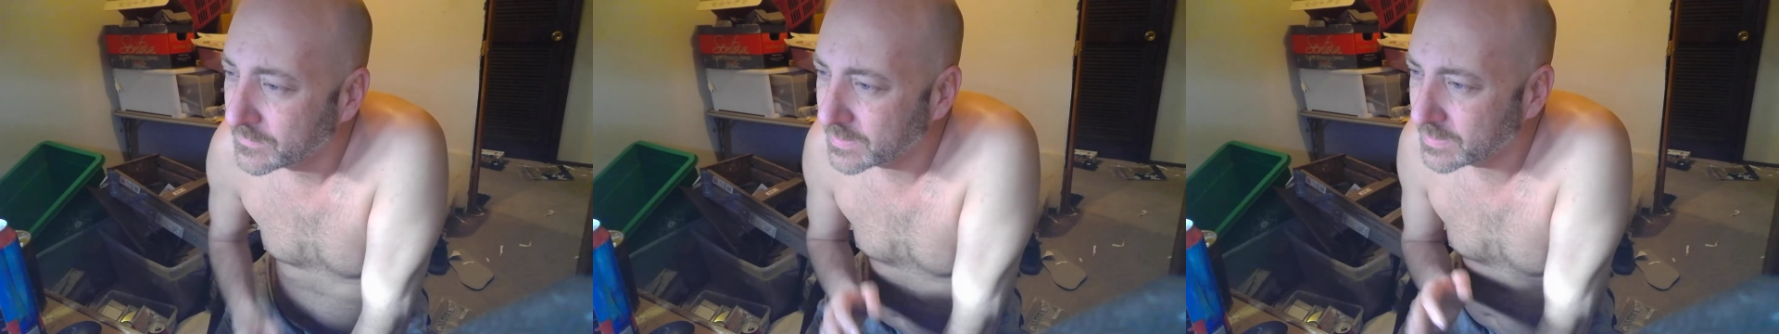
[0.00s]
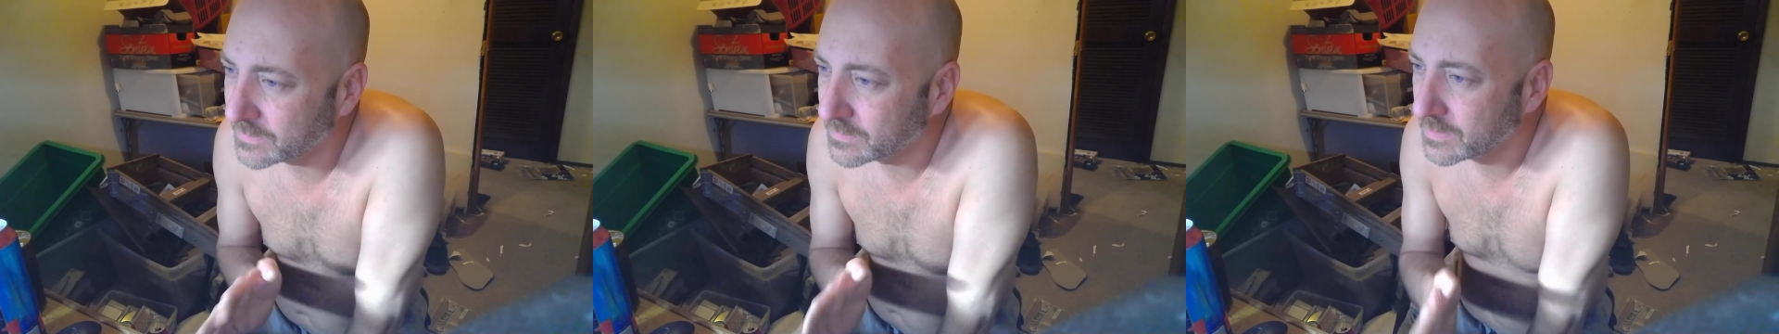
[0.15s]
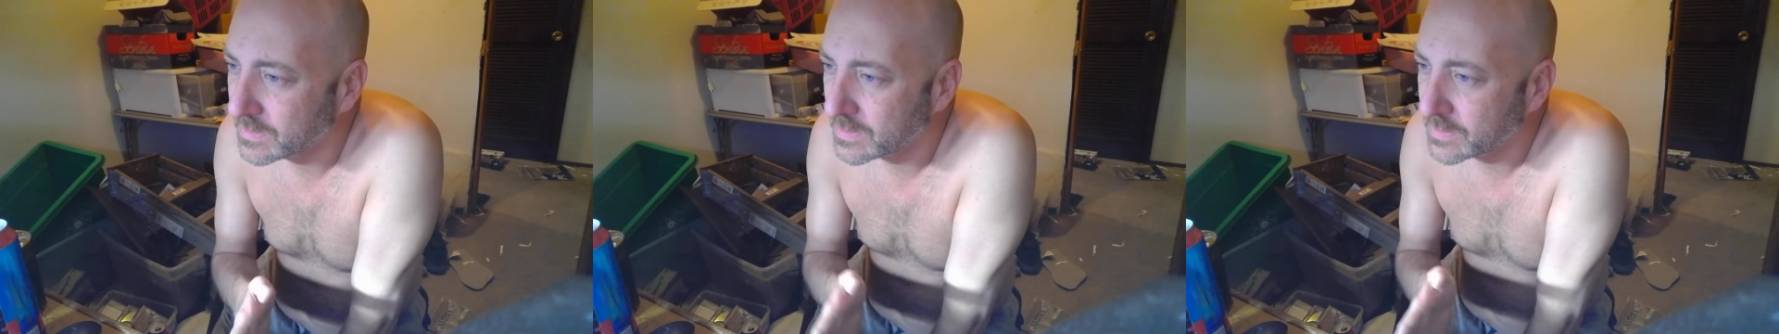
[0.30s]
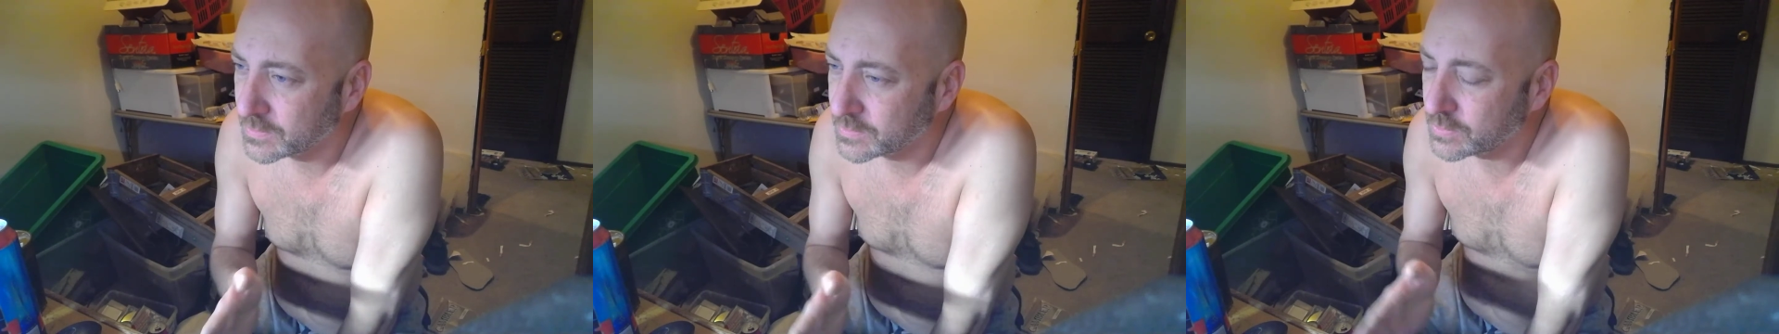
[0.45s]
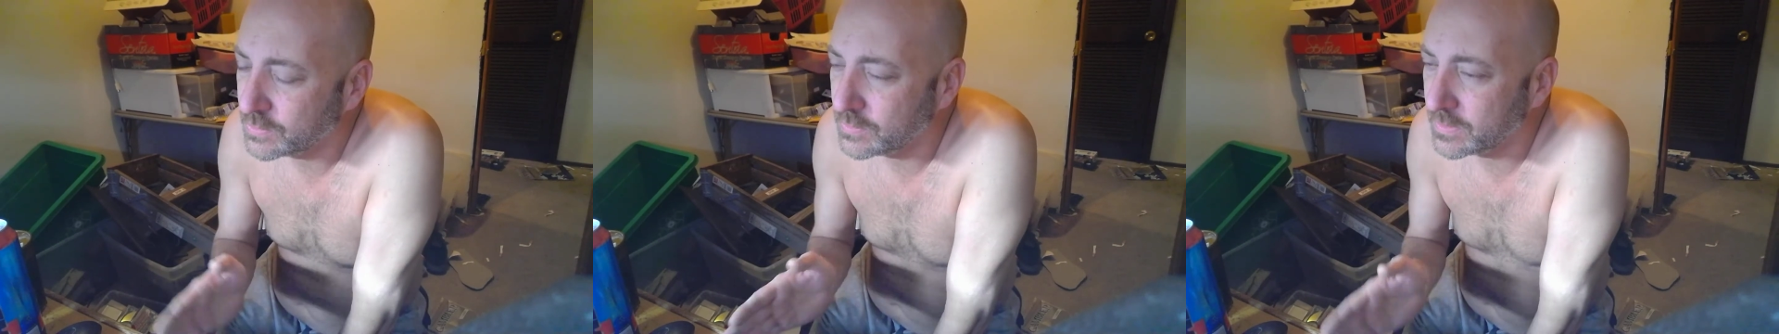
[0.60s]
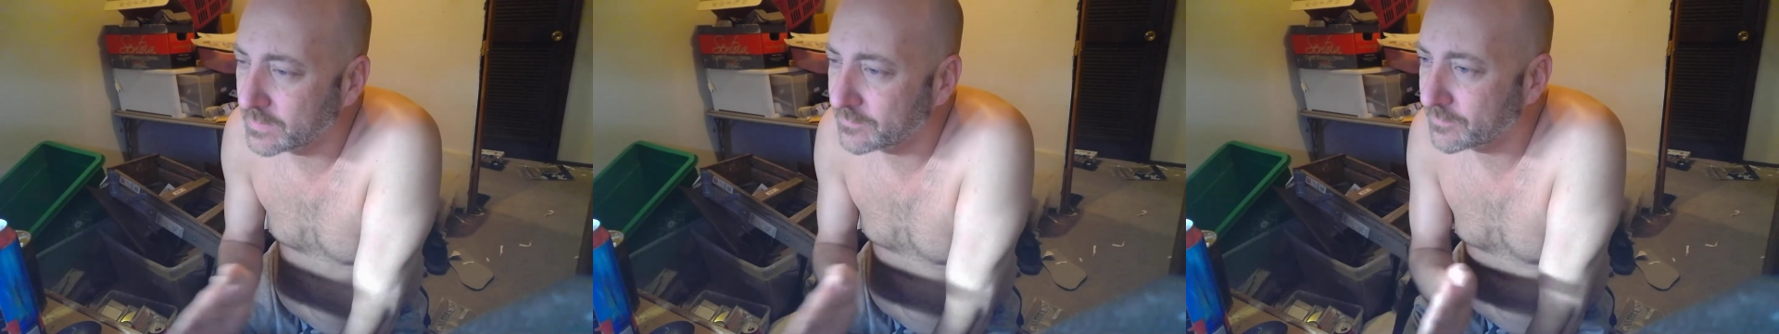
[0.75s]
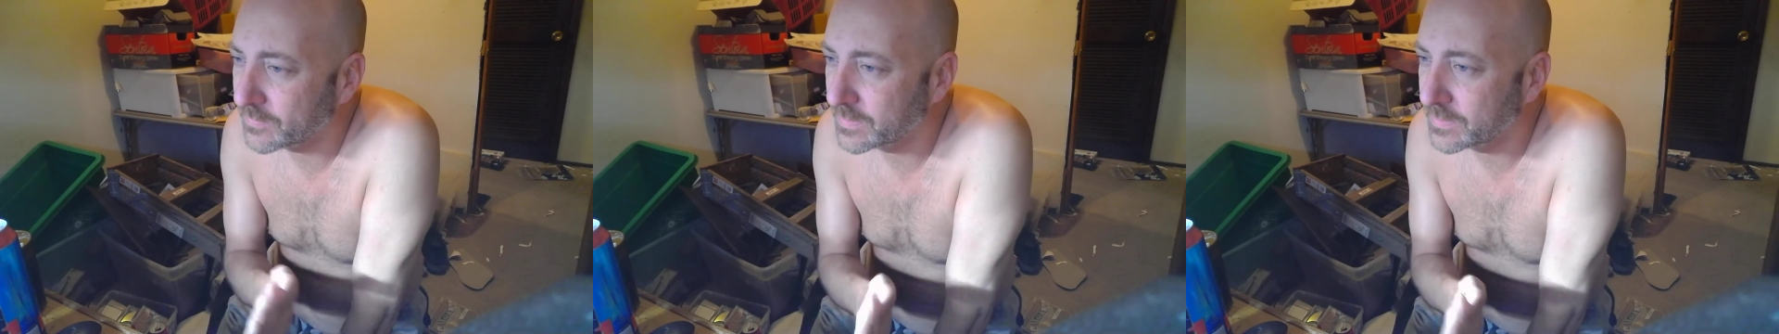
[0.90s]
They're two
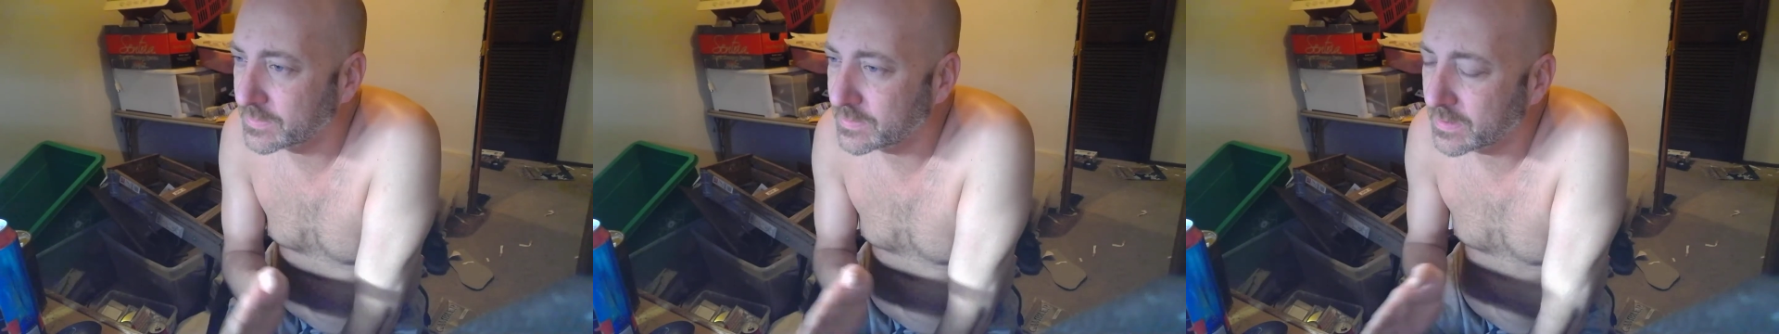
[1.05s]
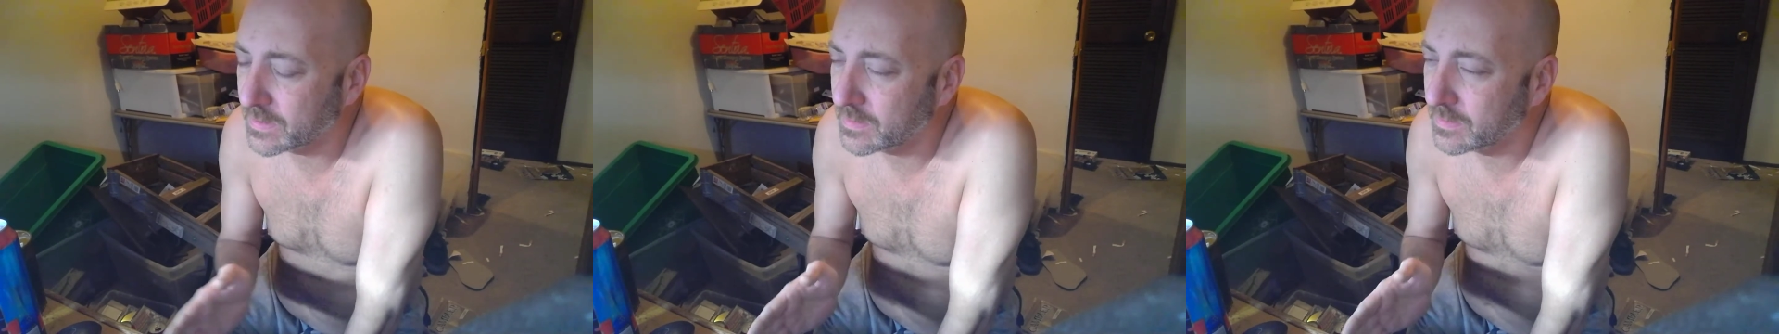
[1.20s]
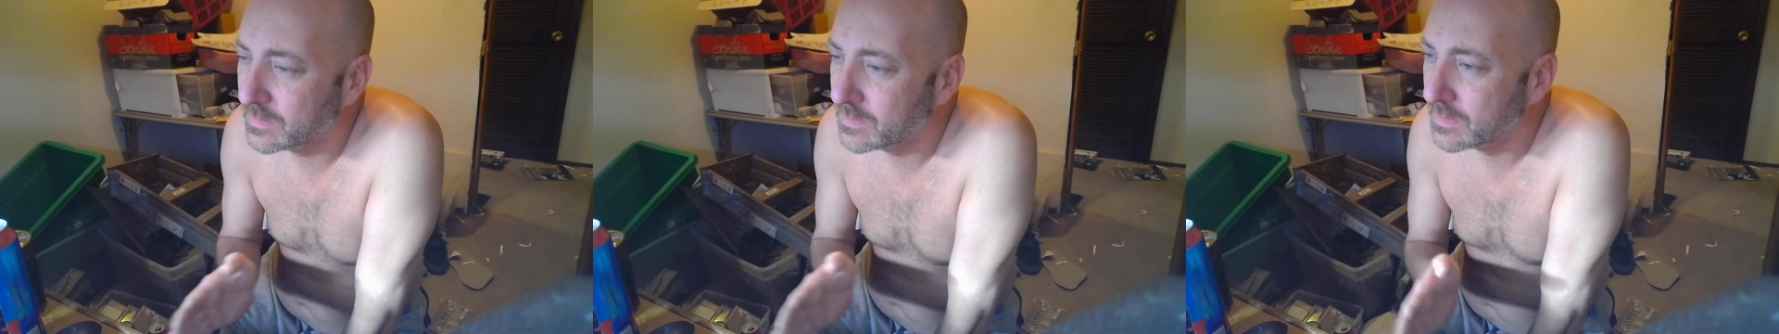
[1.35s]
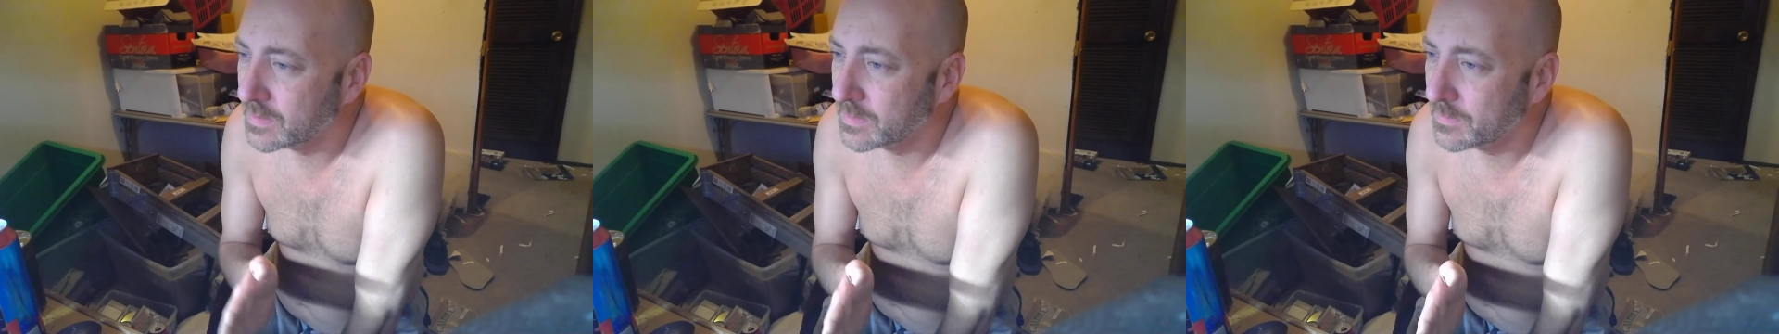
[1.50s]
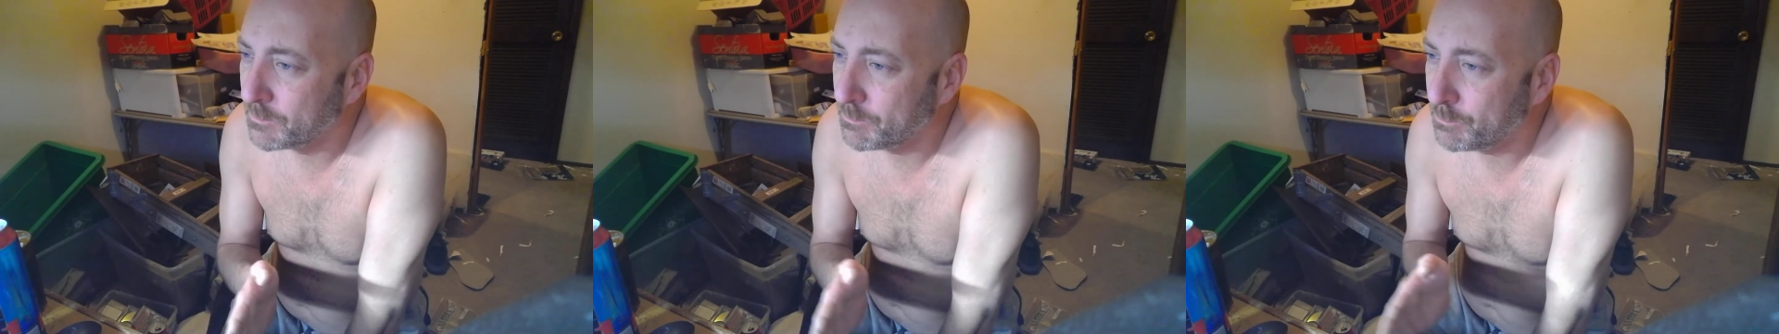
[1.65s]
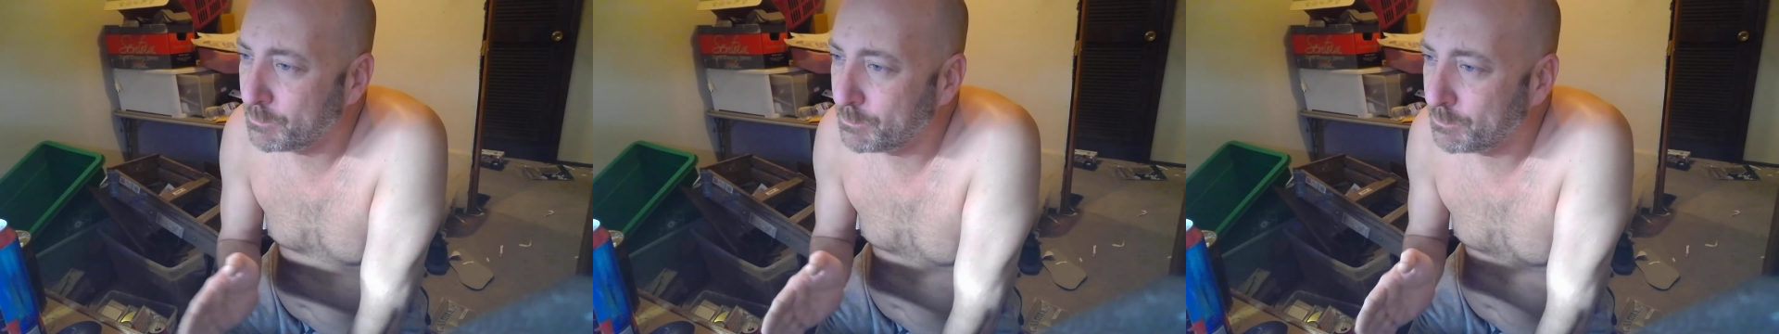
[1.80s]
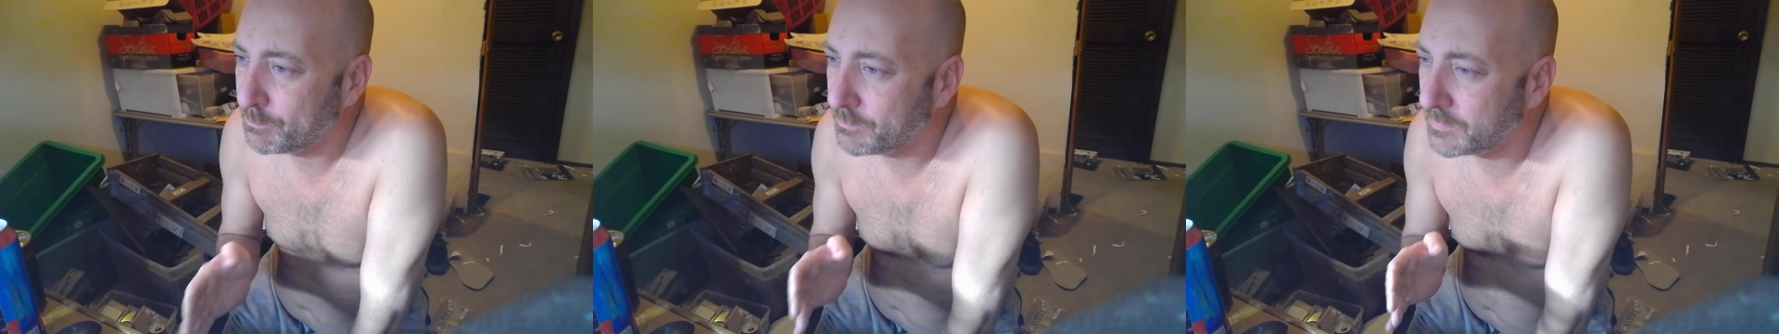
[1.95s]
different uh,
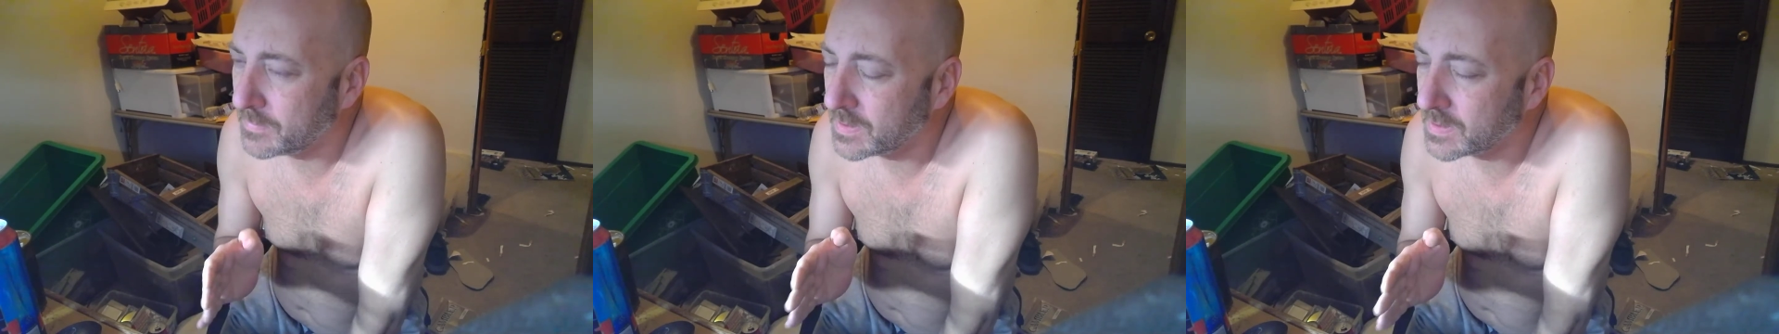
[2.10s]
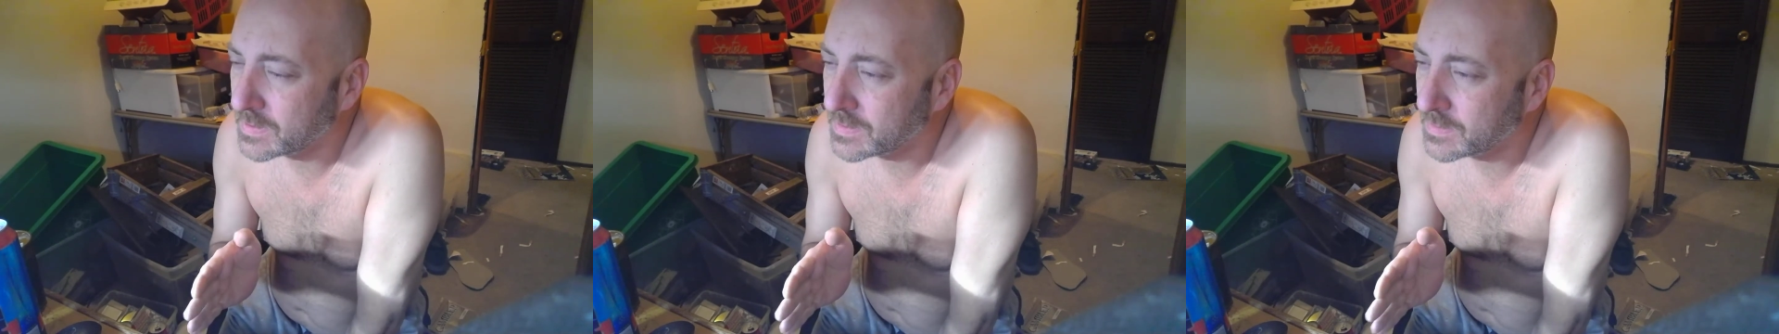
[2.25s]
uh,